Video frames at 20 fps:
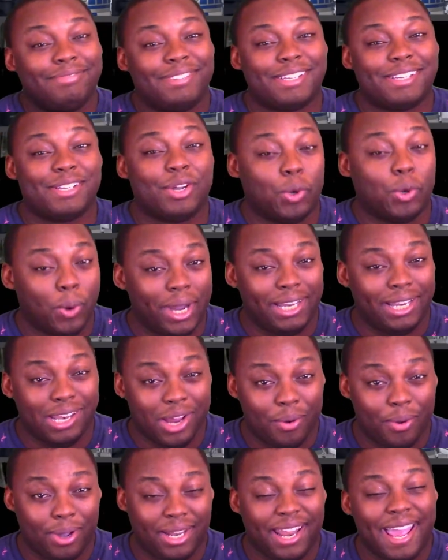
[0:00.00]
doesn't quite
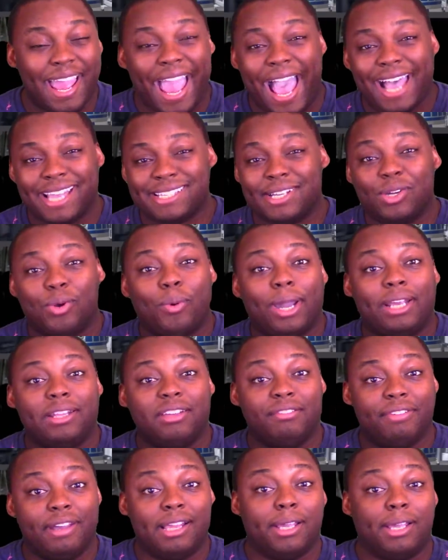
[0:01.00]
know it, hasn't
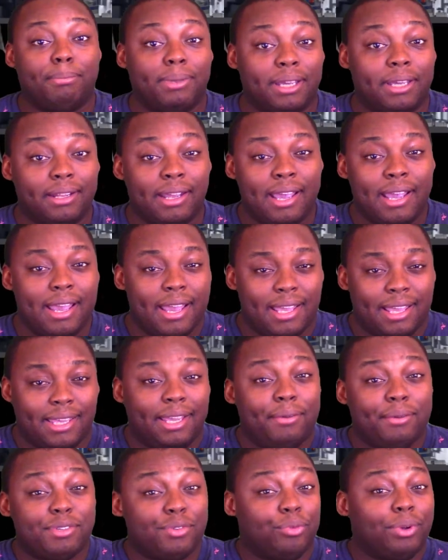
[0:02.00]
quite developed it. I
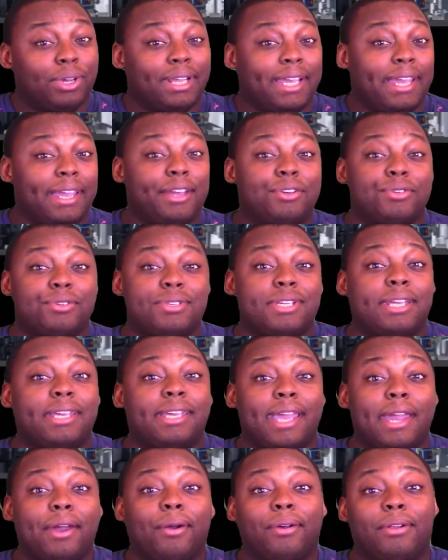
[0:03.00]
think he was a really
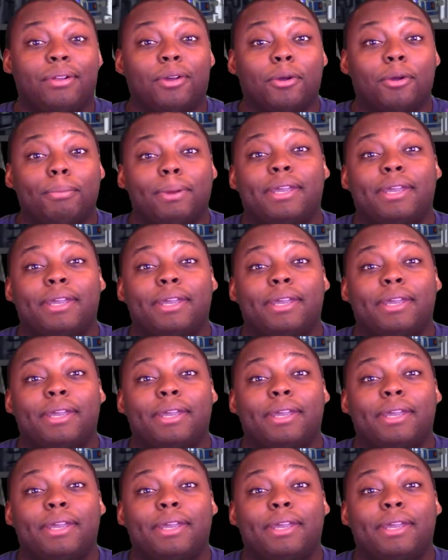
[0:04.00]
interesting character